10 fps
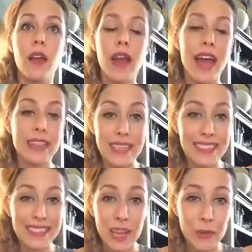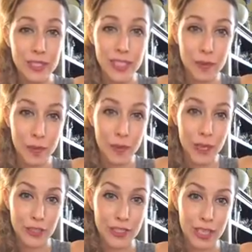And then decide what's going to be your
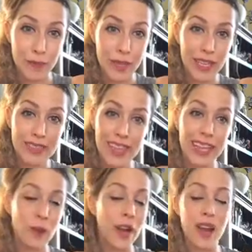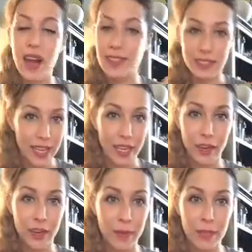major template. Like, what content are
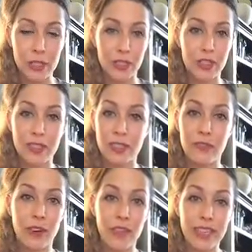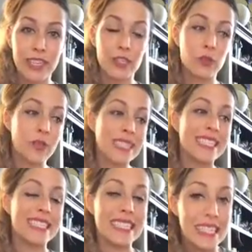you going to be sure to deliver every day to
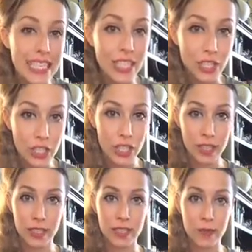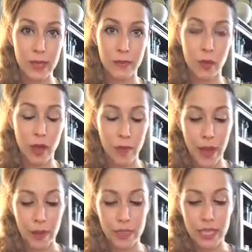really teach these people
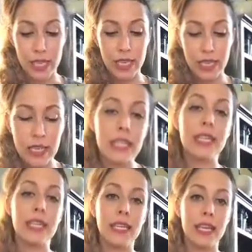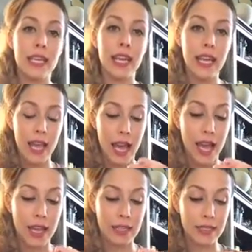about clean eating
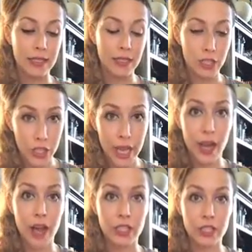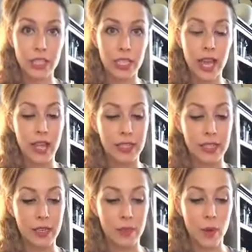and Shakeology and
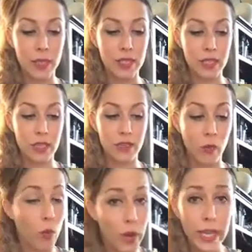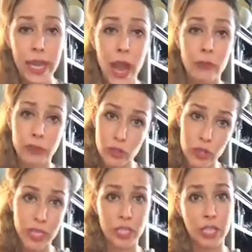the importance of working out and
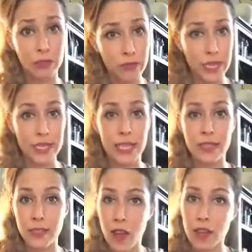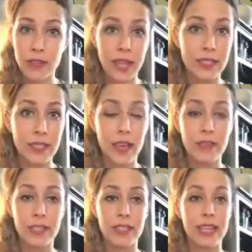stretching and rest days and all of that stuff,
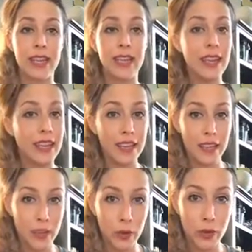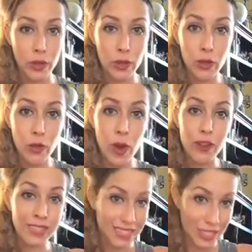because they, you are
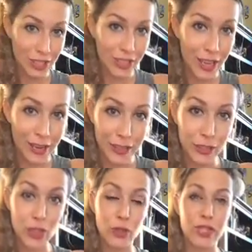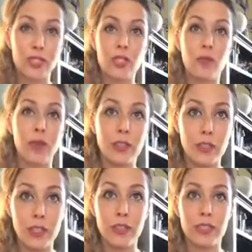the teacher, they are your students. So make sure
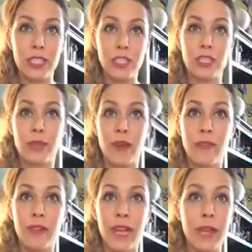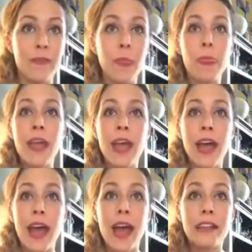that you're teaching them every day.
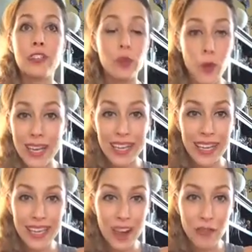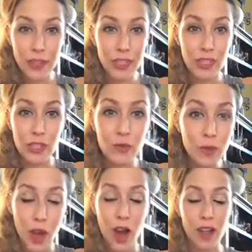Do you want to kick it off with a Zoom
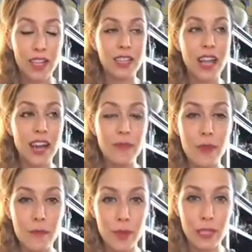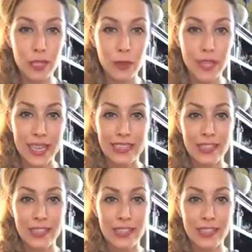call? A lot of people are doing this.